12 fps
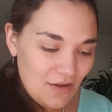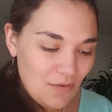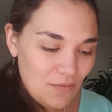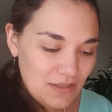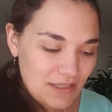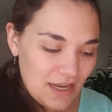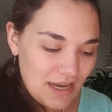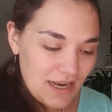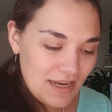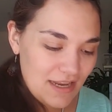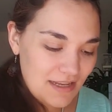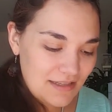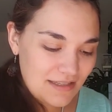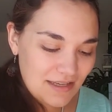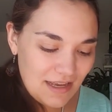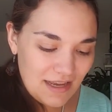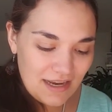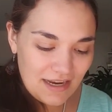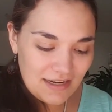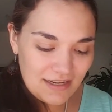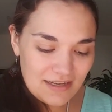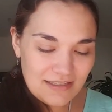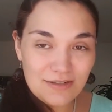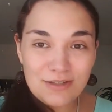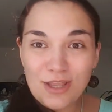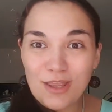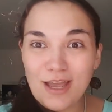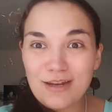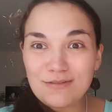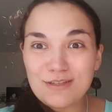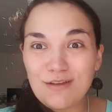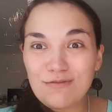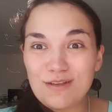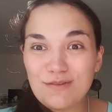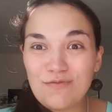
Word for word: what's hiding inside, because there's a lot of stuff. It